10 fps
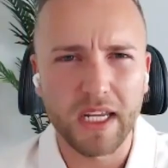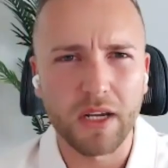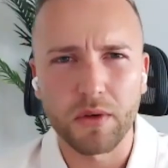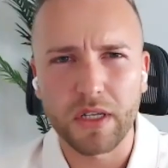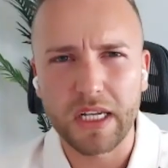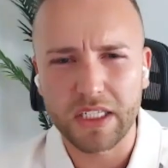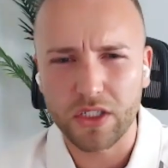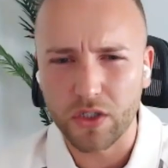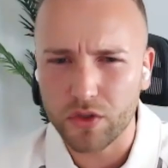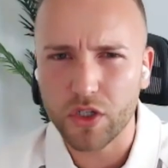Neil, is
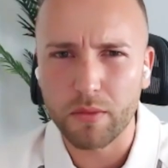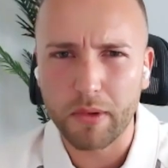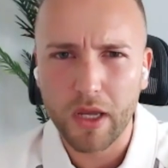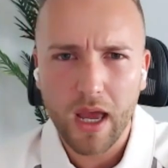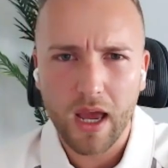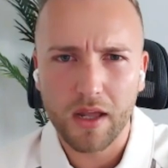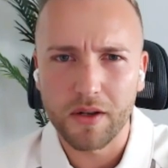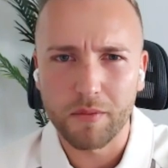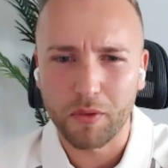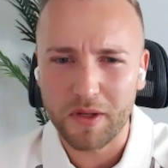YouTube
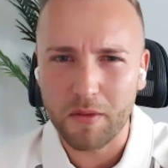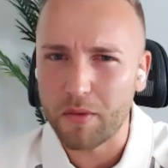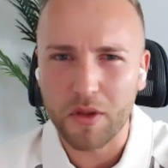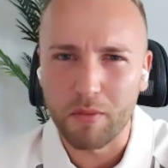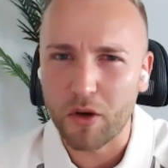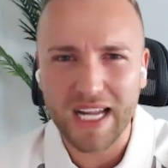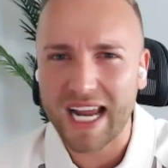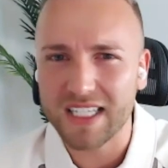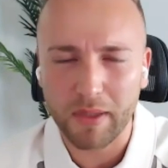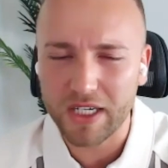the most
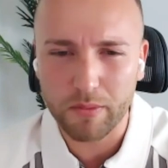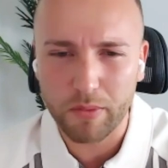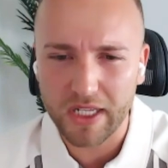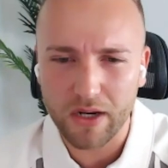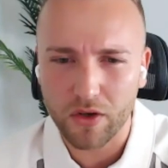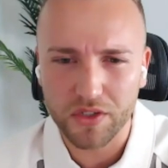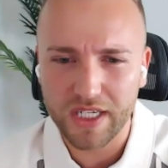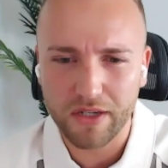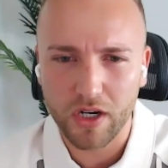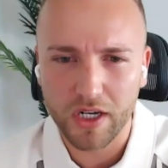active place you're putting out
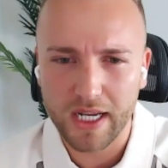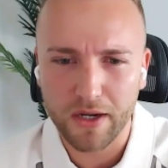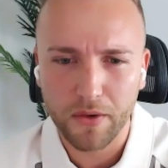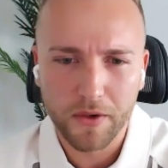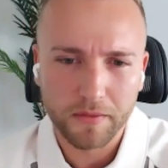content right now?